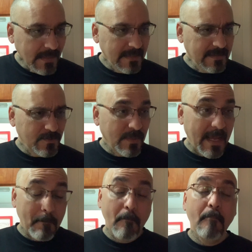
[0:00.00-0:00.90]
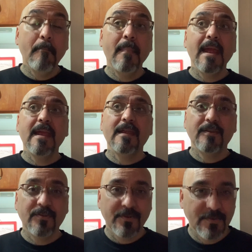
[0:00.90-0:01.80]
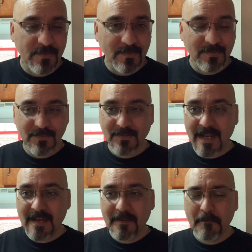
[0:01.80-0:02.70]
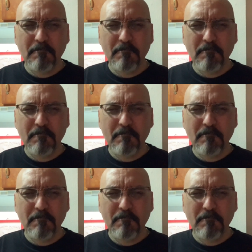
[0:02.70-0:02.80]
This dude had major juice, right?